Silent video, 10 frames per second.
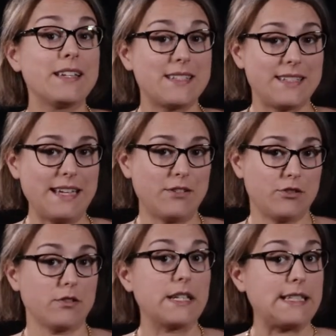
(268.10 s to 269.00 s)

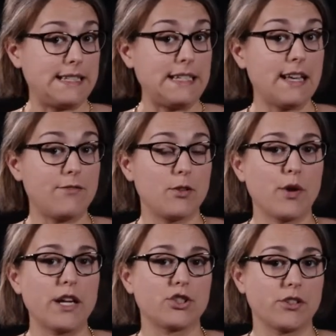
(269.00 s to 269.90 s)
Standard sea level
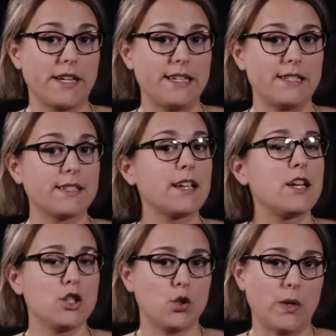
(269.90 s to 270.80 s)
pressure is
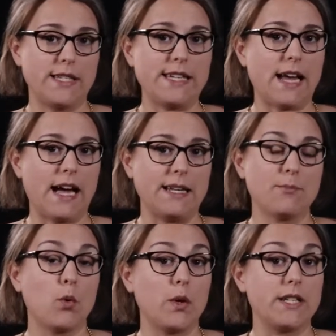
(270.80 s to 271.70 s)

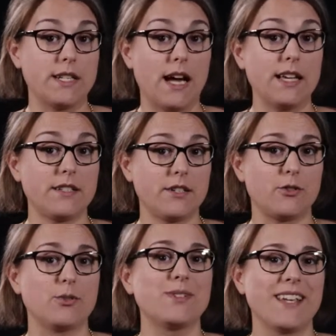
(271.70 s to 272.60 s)

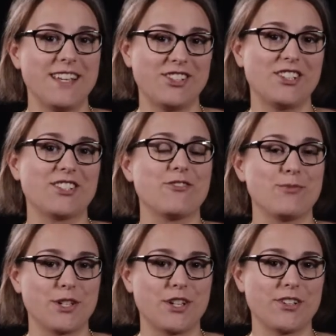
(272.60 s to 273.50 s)
29.92 inches of
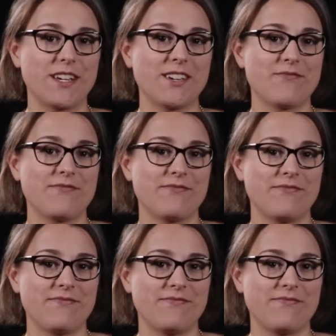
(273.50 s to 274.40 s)
mercury.
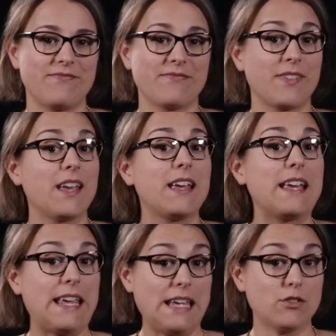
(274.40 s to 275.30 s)

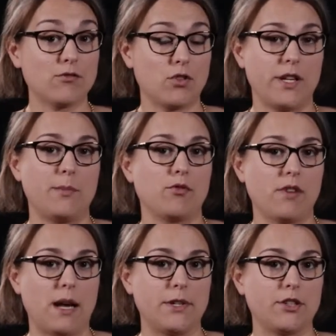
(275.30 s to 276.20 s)
Aneroid
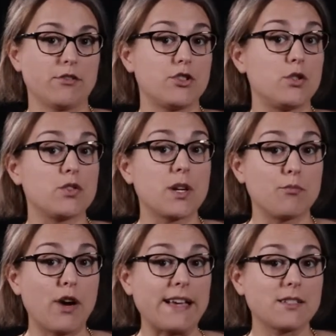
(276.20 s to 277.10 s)
barometers use
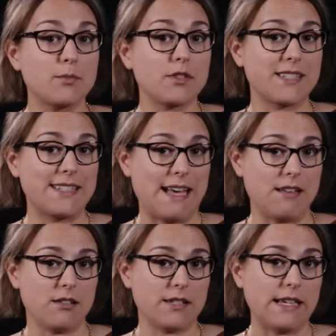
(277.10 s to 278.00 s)
compressible
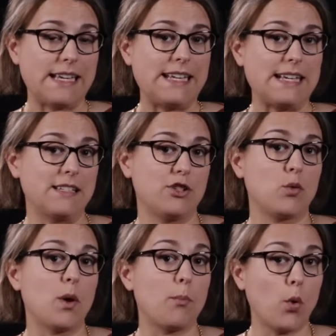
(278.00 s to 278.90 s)
cells connected
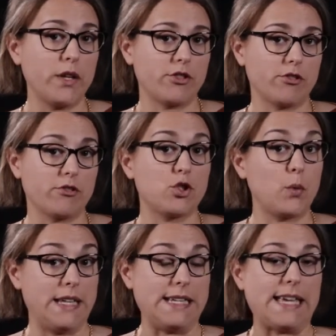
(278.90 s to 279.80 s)
to a pointer
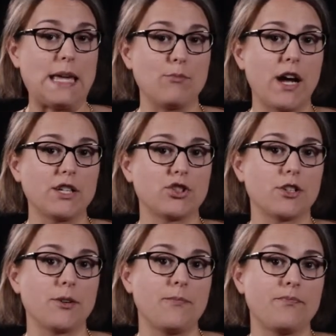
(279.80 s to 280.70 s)
to indicate
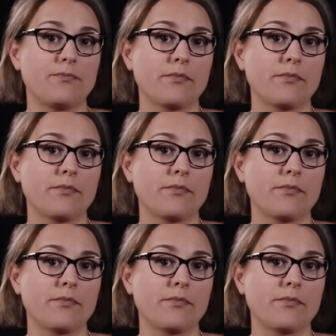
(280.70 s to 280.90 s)
pressure.